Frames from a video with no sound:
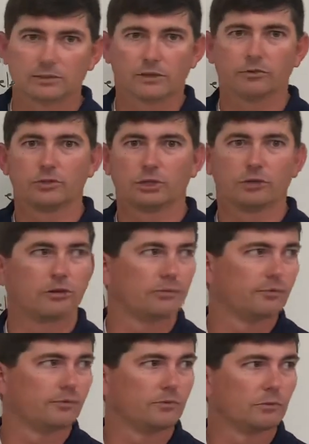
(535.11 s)
So if
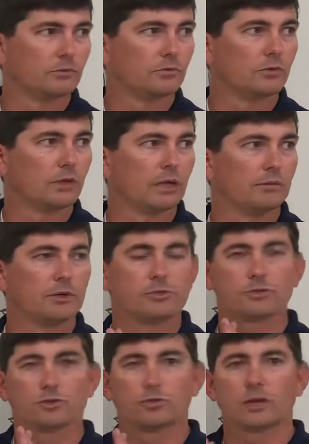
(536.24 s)
you elementary
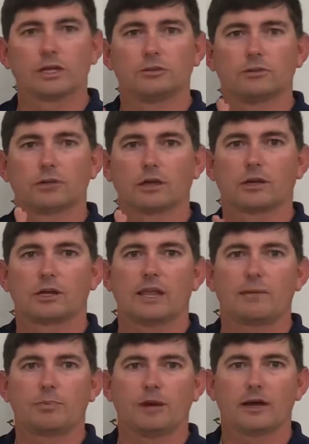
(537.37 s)
school, you can
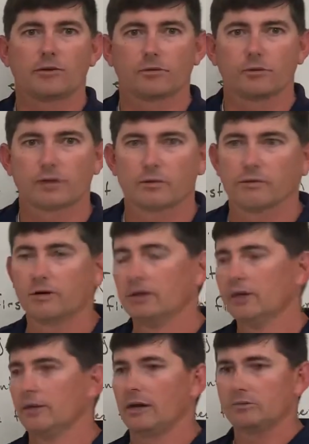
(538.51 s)
clap it out or whatever.
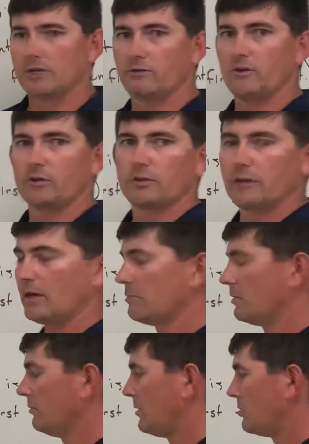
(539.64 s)
I was never any good at that,
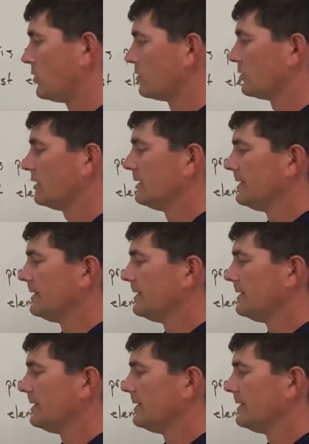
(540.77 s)
but maybe you can do it.